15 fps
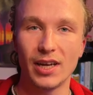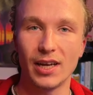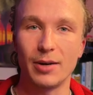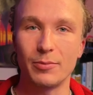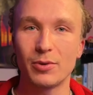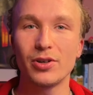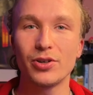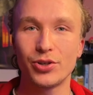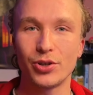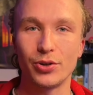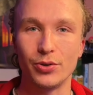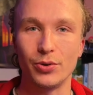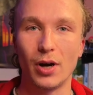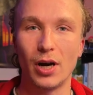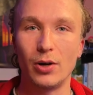I'm going to show
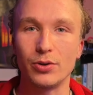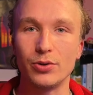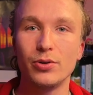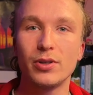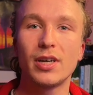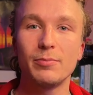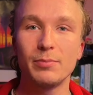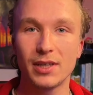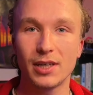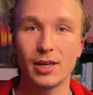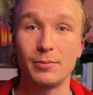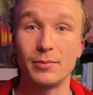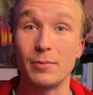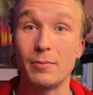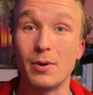you how you can
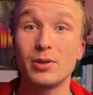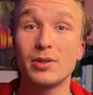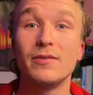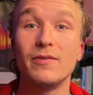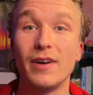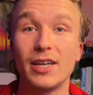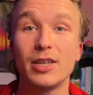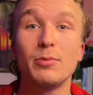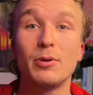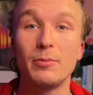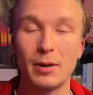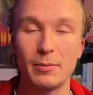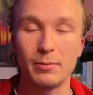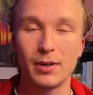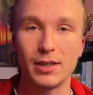become the most valuable
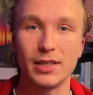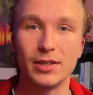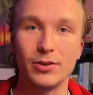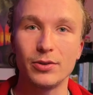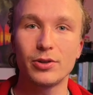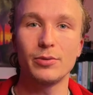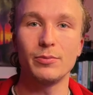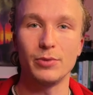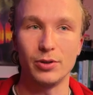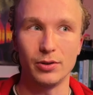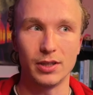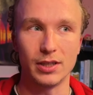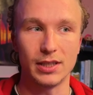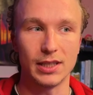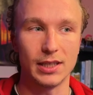member in your
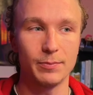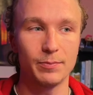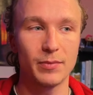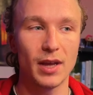community.